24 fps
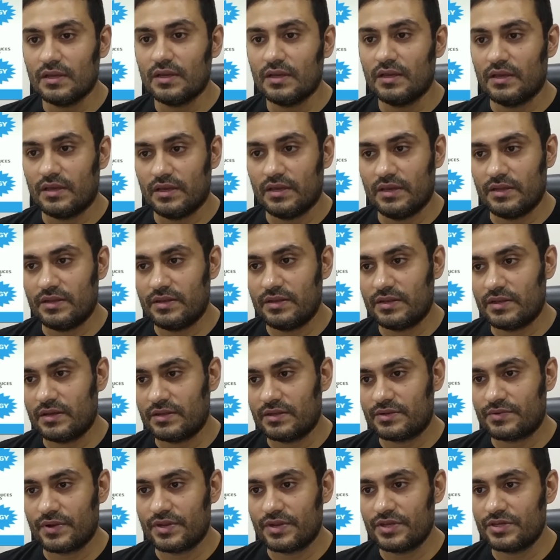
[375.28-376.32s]
In
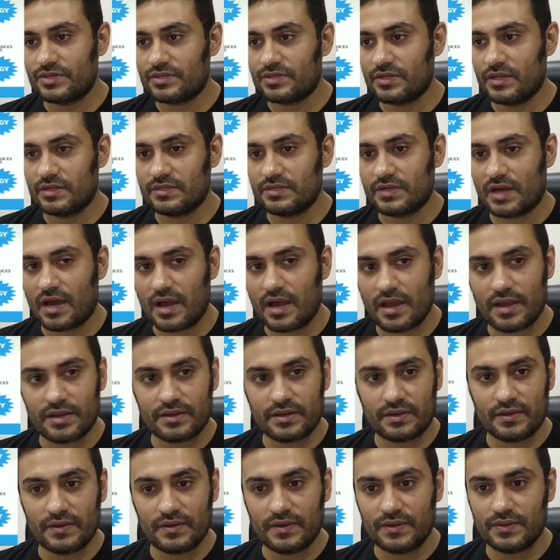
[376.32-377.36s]
a traditional
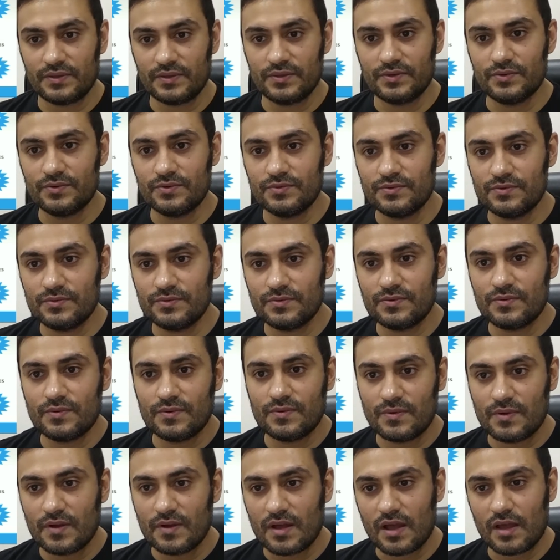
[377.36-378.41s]
diet, you
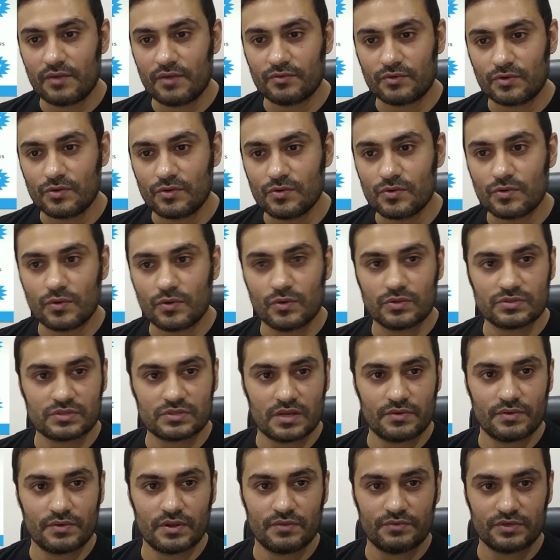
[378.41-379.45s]
have glucose
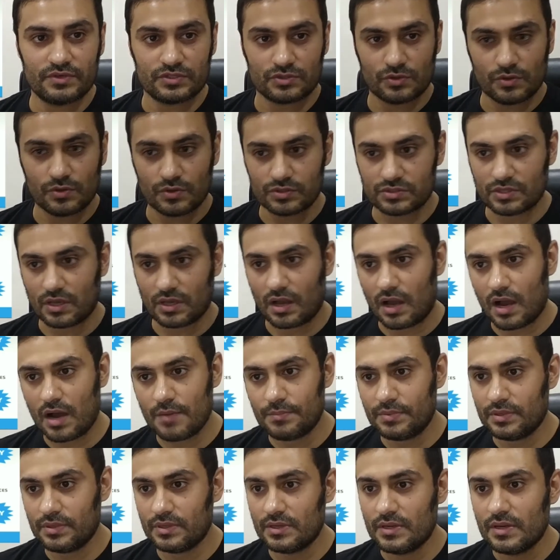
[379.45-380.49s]
level which goes
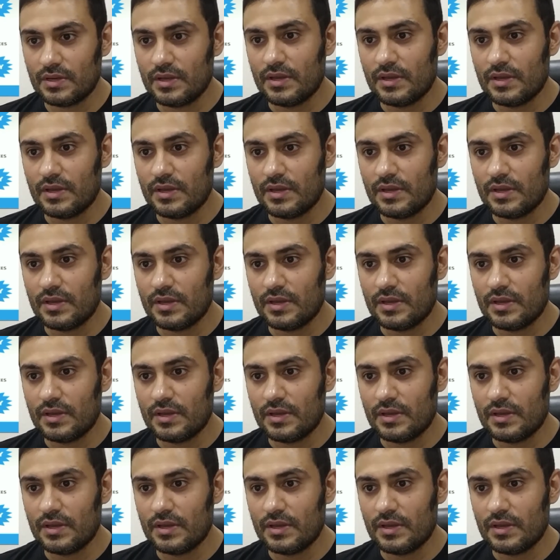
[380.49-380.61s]
up,